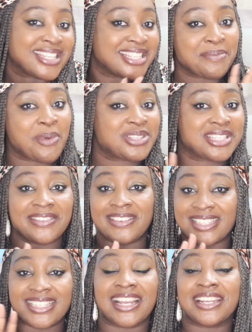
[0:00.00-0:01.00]
It's a more
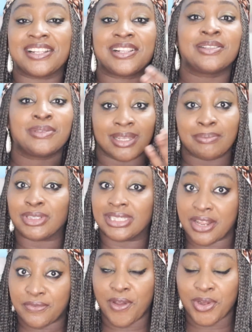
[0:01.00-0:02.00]
serious channel, but
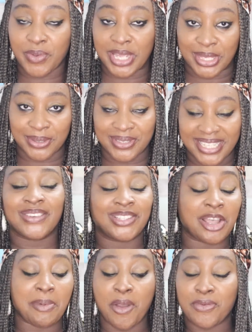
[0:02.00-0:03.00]
in a fun way though. We
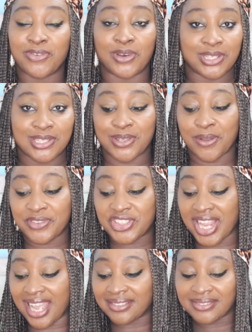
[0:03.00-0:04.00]
talk about fun stuff,
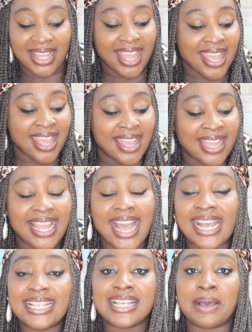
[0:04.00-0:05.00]
sha.
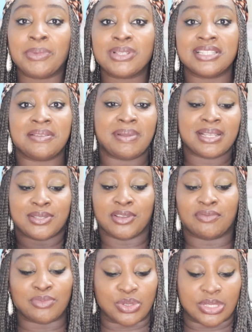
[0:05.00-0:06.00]
Guys, I'm not in the best
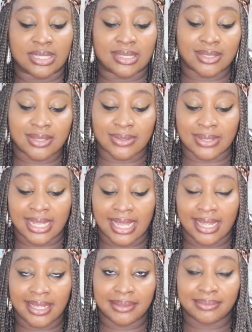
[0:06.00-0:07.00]
of moods
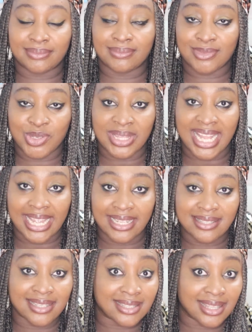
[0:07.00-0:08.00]

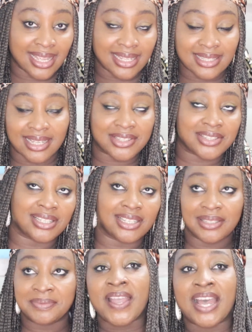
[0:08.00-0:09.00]
tonight is night
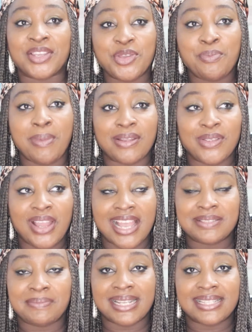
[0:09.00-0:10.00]
actually, and you
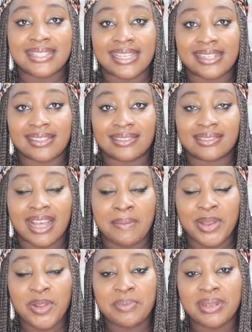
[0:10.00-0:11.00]
guys might tell I
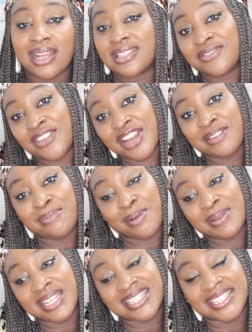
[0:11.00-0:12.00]
might not be that very
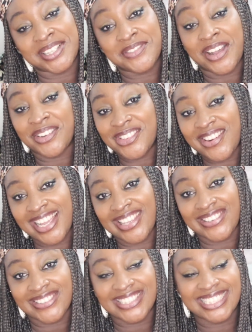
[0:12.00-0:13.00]
bubbly self. I'll try
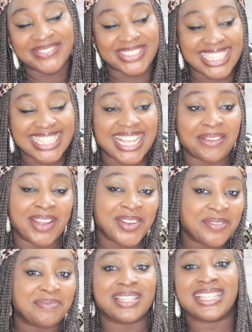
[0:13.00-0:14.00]
you, but I might
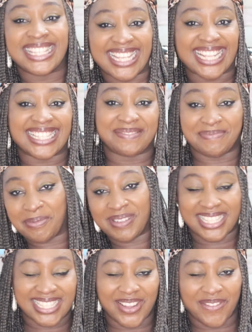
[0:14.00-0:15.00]
not be that
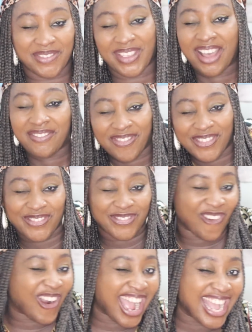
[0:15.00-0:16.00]
bubbly self. If you have
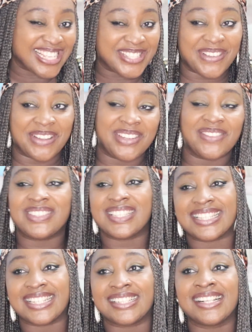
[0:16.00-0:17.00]
4 eyes, you might be able to
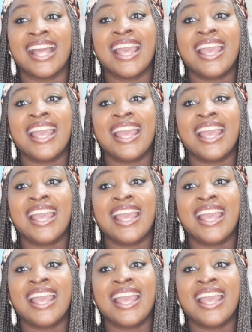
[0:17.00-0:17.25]
tell.